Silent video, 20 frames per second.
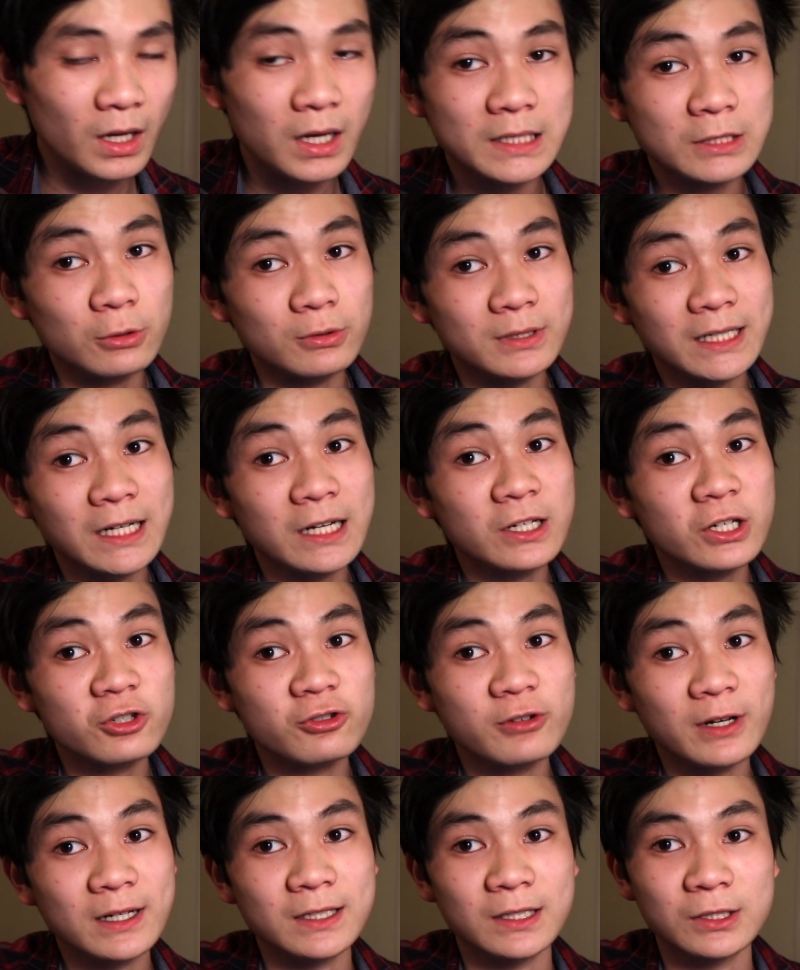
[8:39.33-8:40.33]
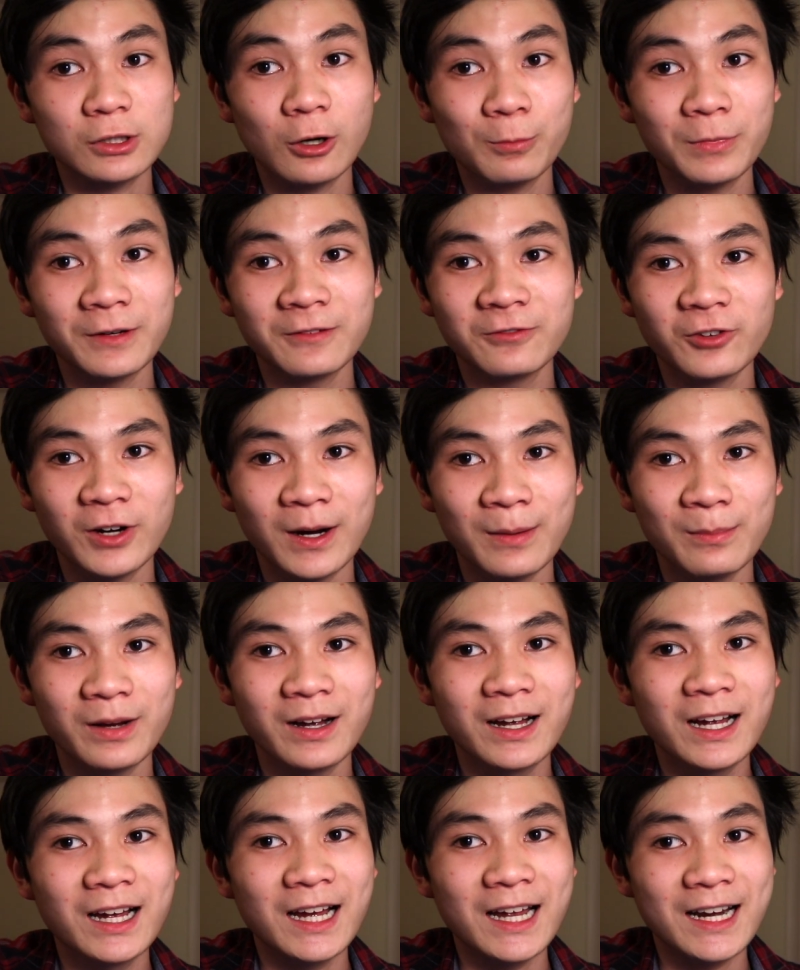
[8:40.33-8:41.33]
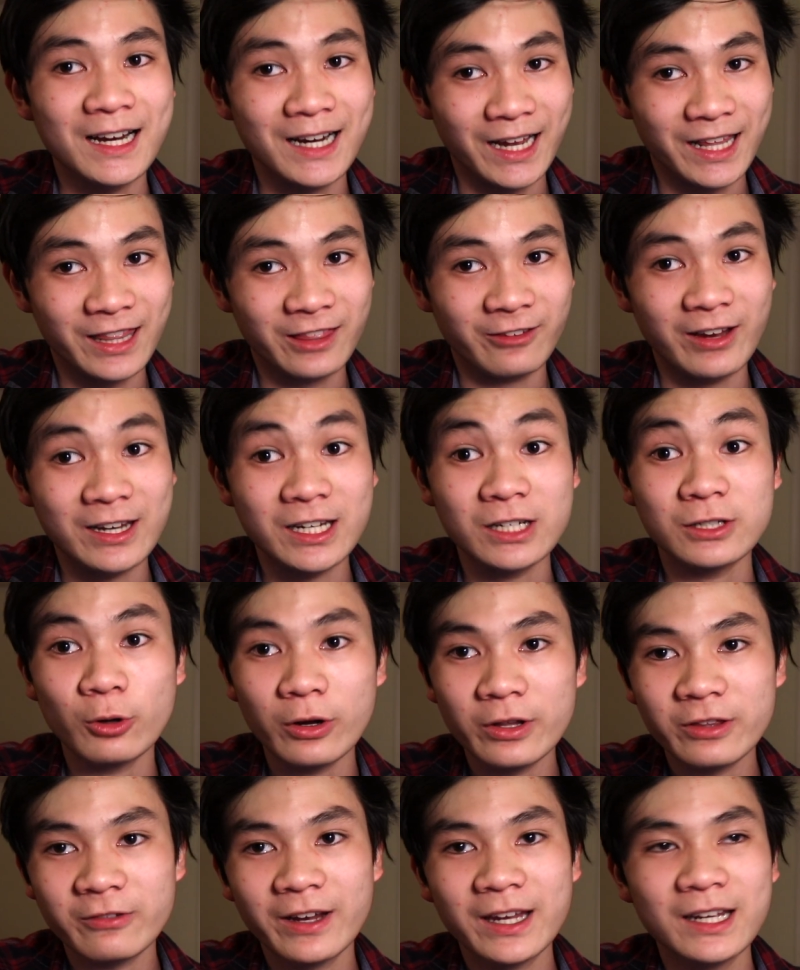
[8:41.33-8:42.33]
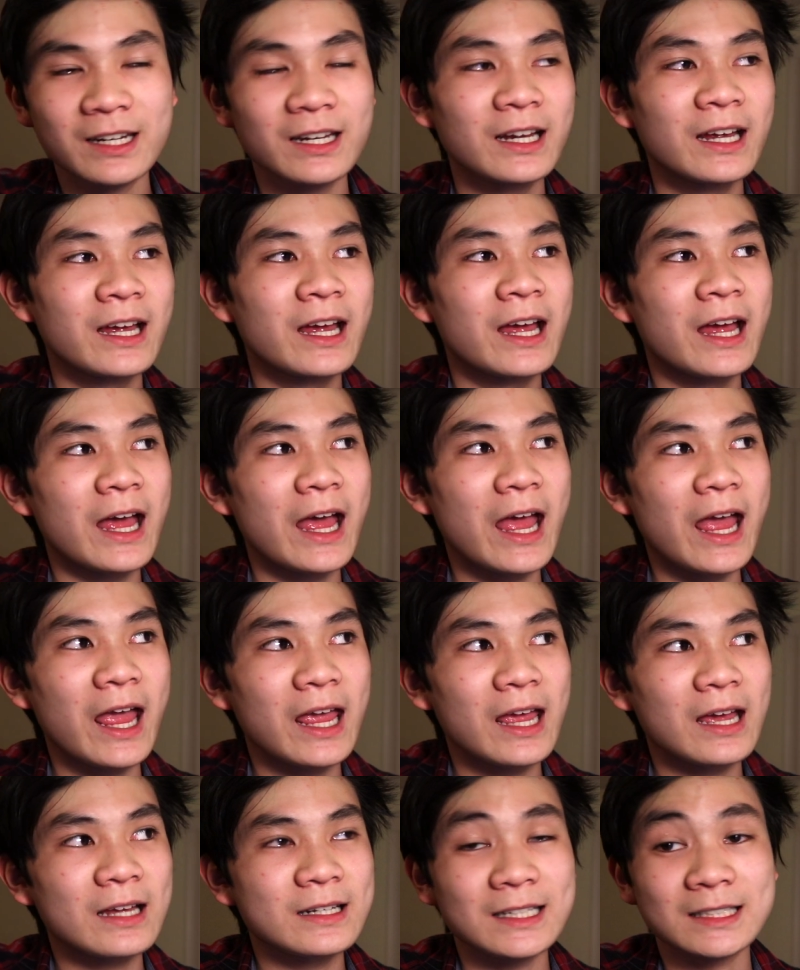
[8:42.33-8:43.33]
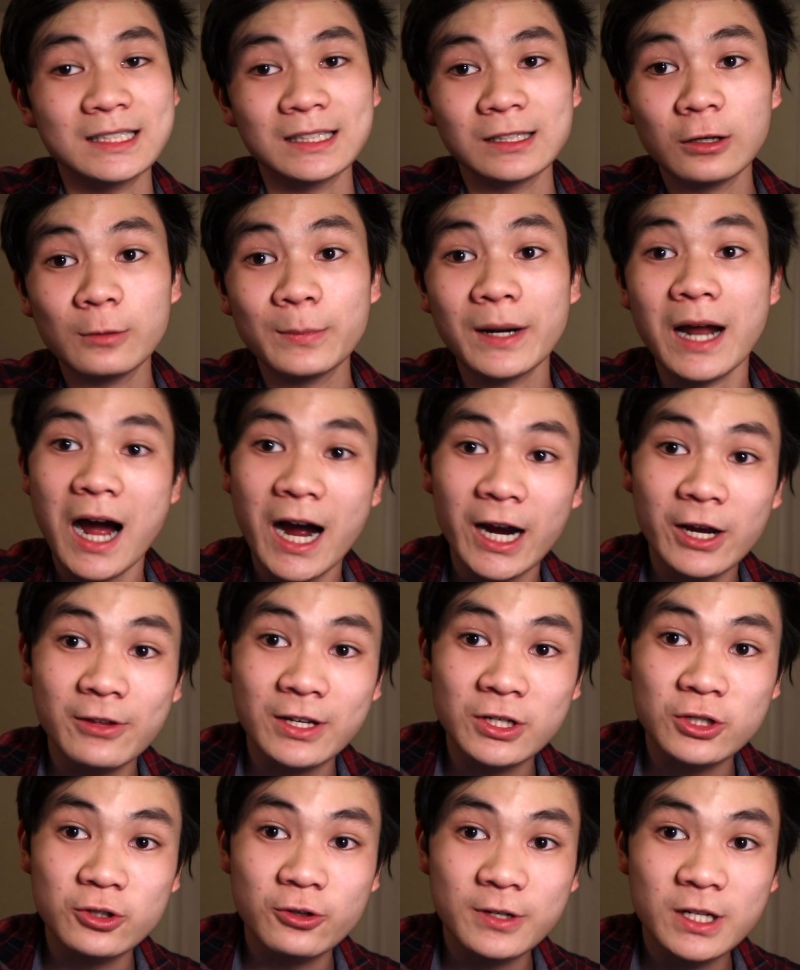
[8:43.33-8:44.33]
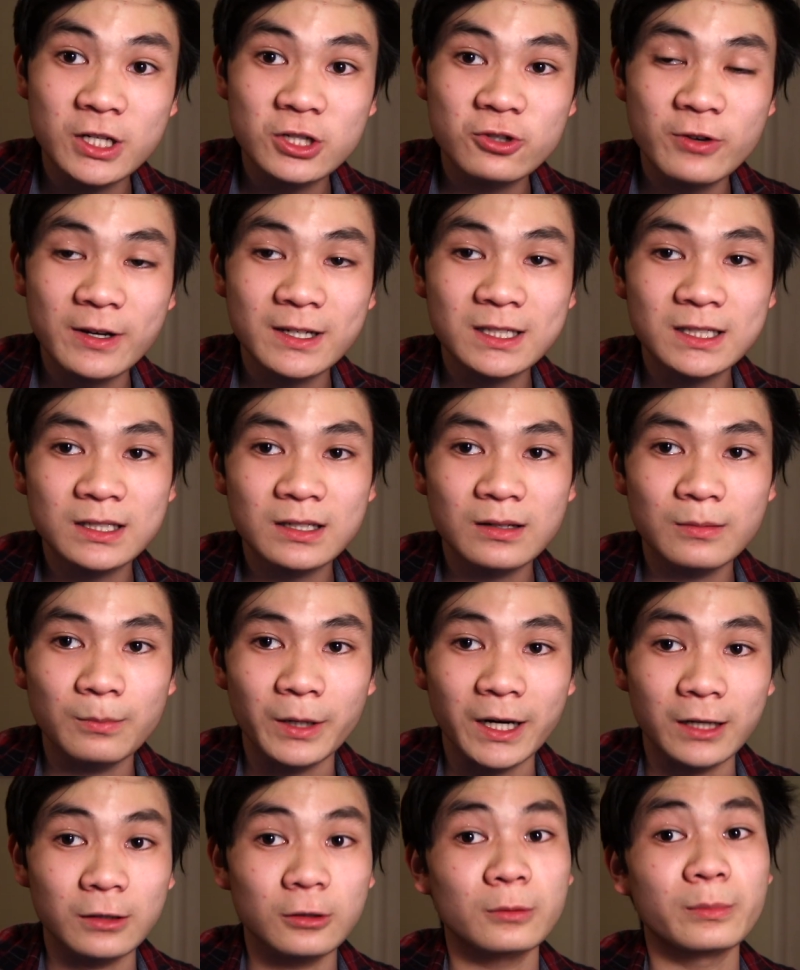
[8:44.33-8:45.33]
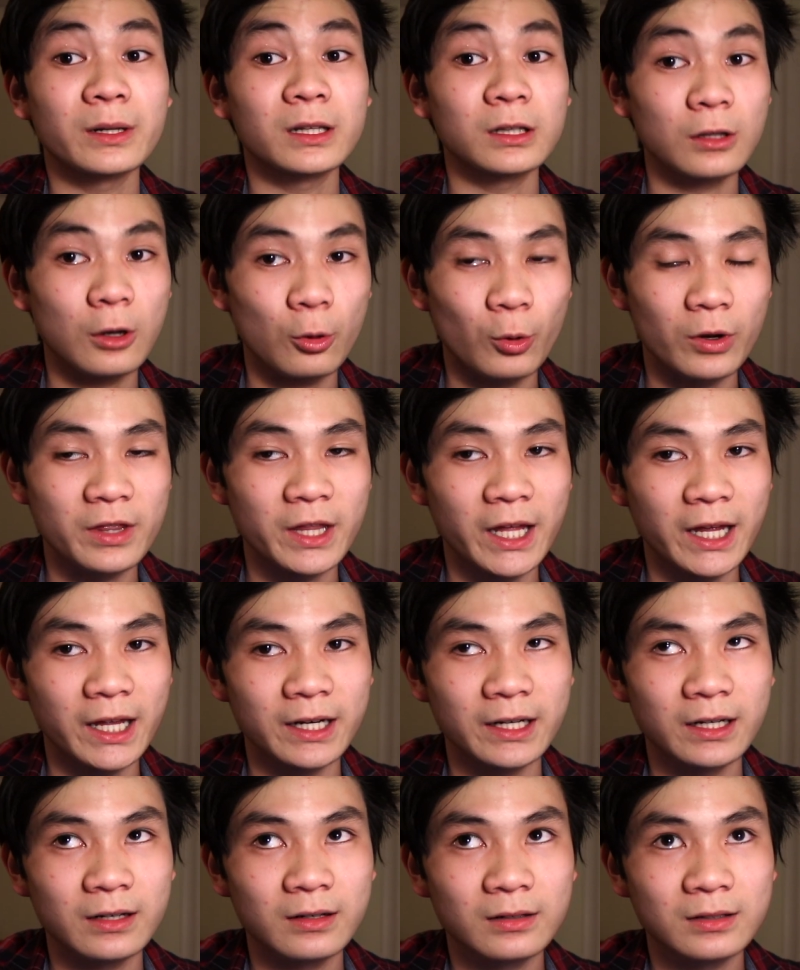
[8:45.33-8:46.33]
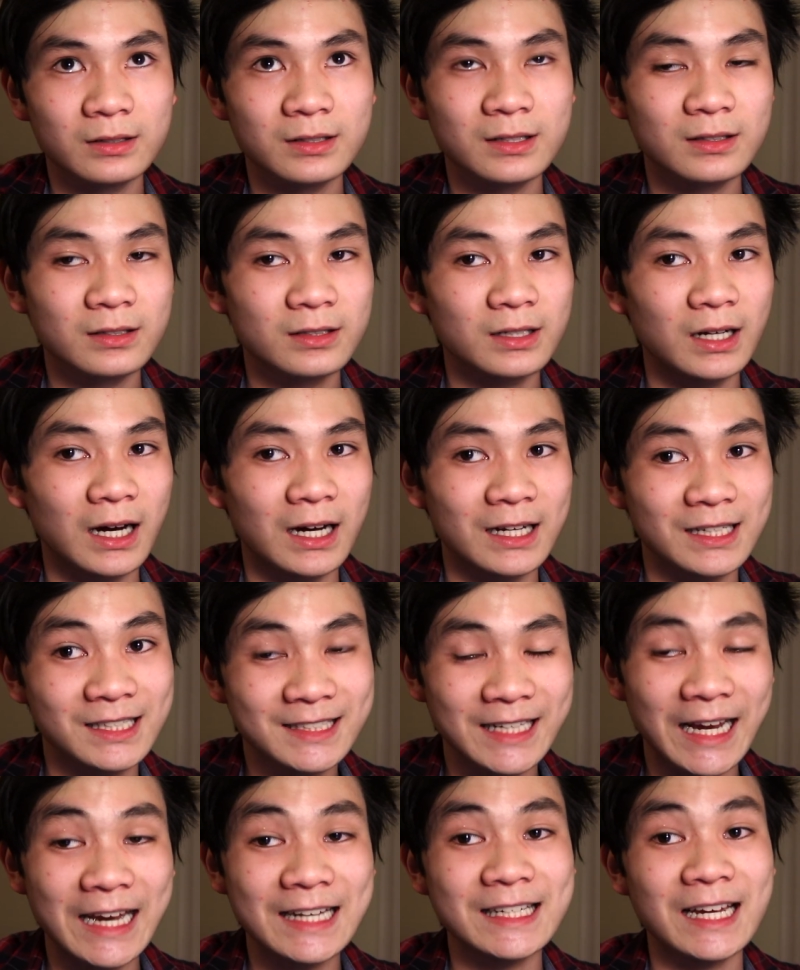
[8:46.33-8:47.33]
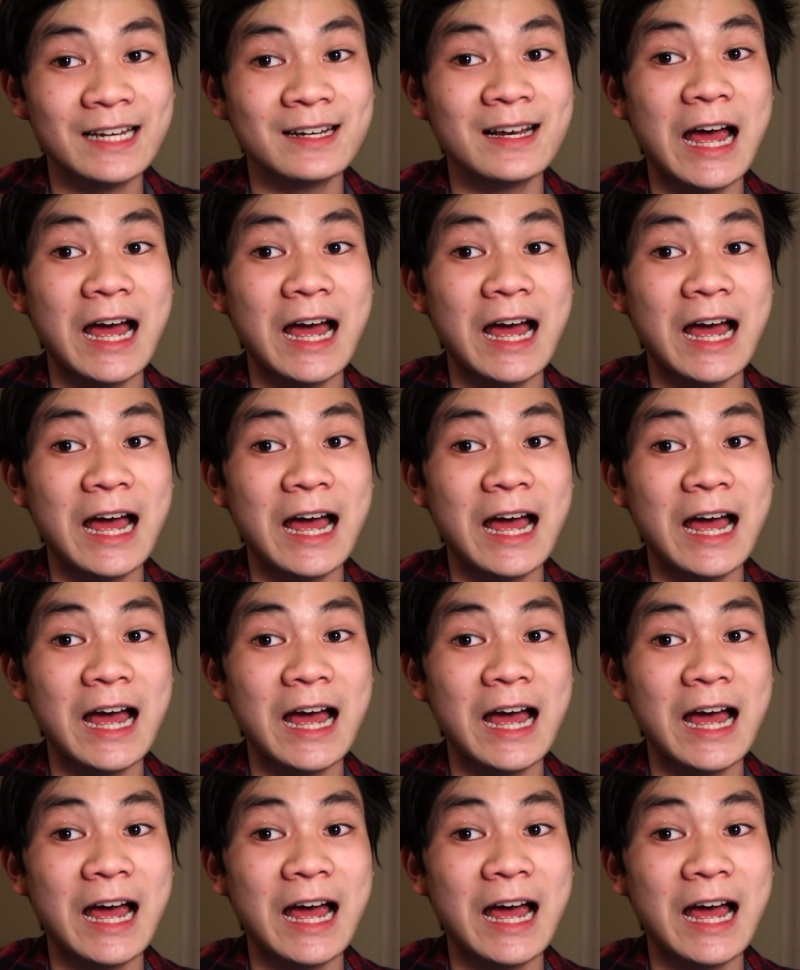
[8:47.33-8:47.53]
So senior districts is open from 9th grade to 12th grade, and it's a little bit higher than junior districts, but a little bit lower than states and